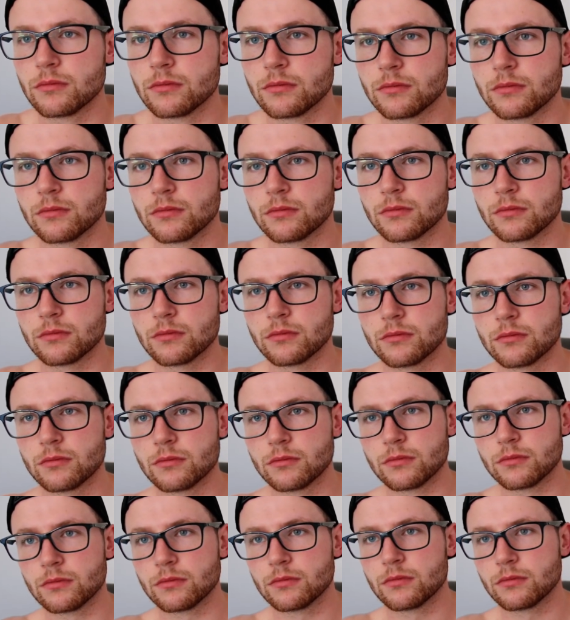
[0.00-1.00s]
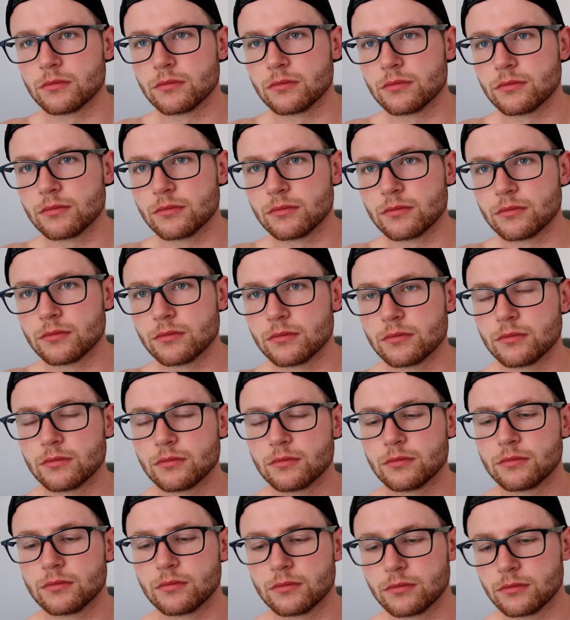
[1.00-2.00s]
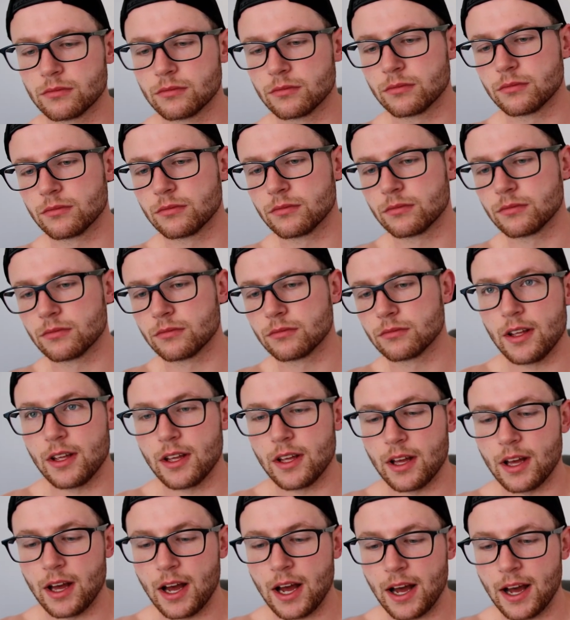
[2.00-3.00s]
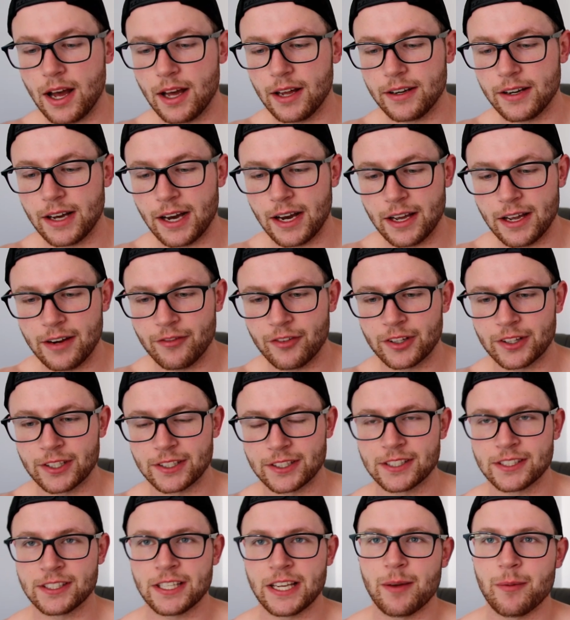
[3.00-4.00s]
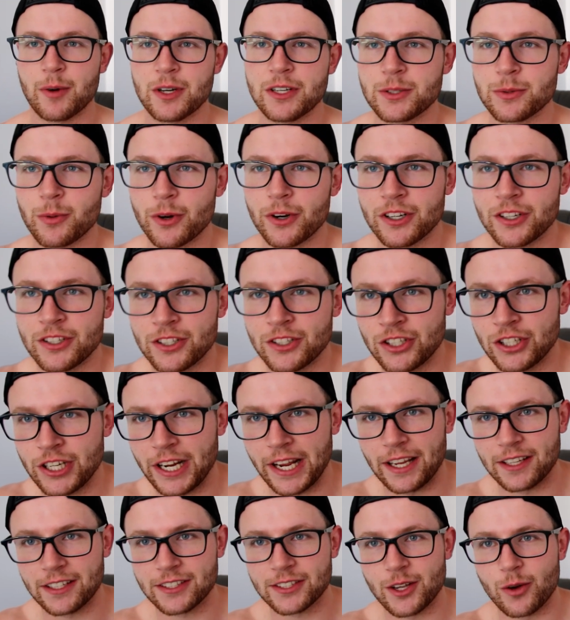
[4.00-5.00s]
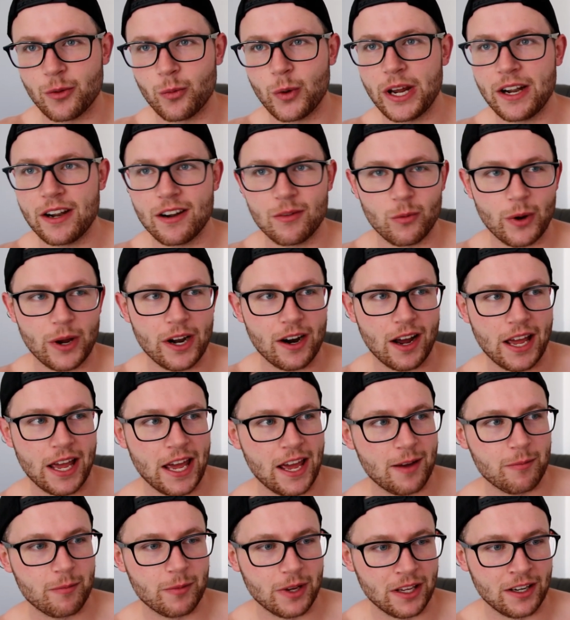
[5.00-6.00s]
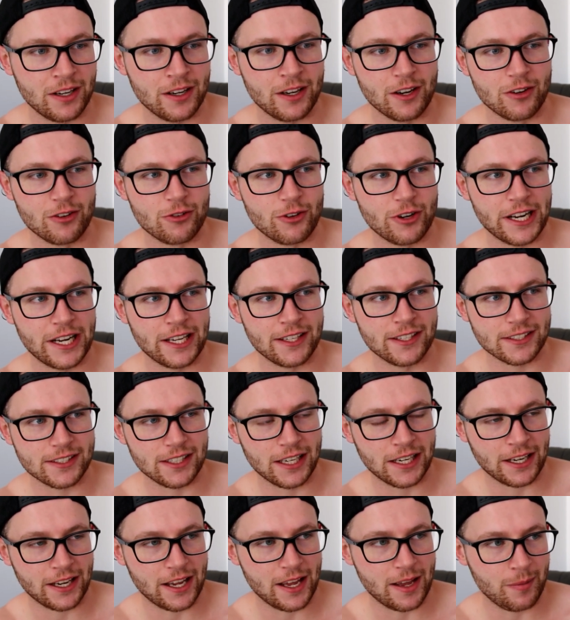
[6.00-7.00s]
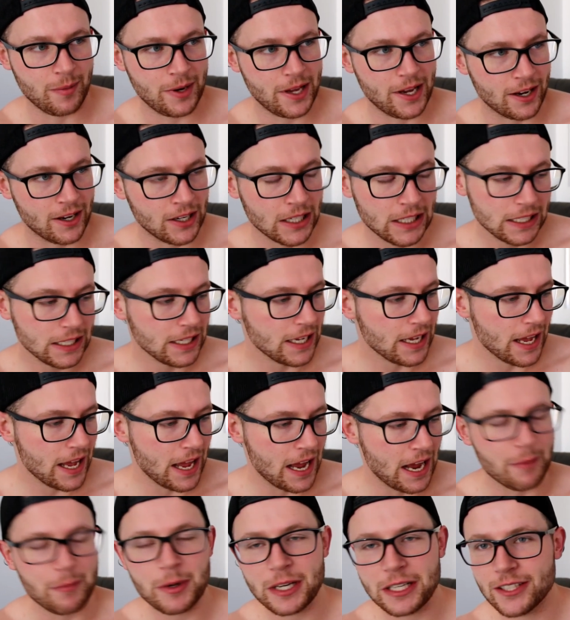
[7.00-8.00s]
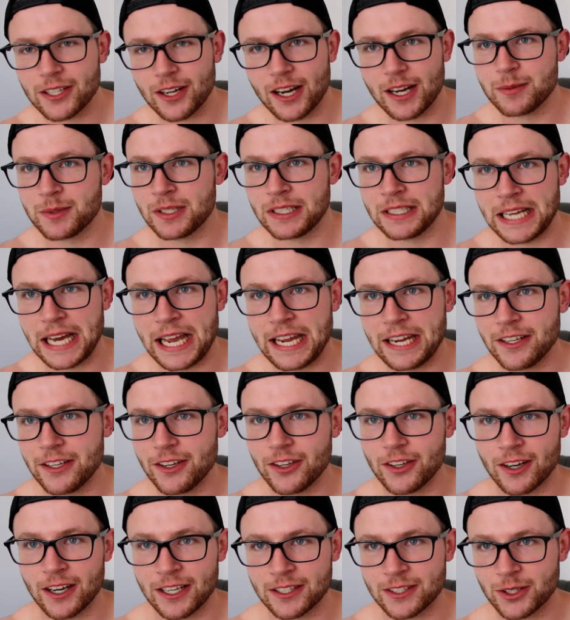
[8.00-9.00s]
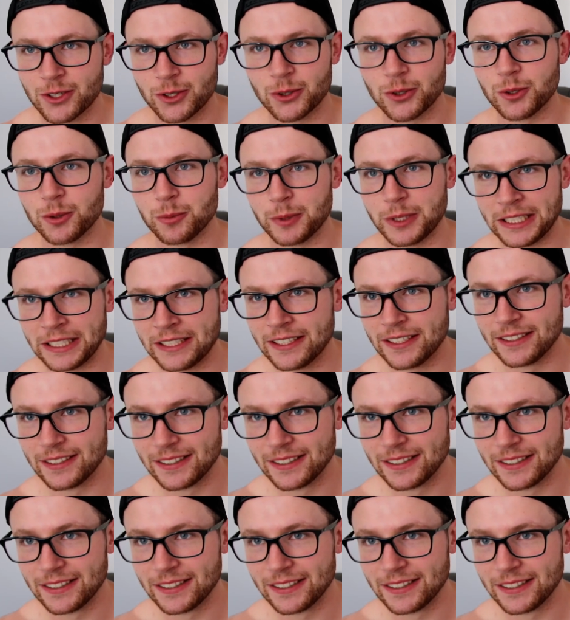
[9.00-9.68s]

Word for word: uh, lastly, any other details you want to update or? Uh, nah, everything's the same. I just wanted to check. So when, when I am in arrears, like I am now, how many times a day do you guys call me?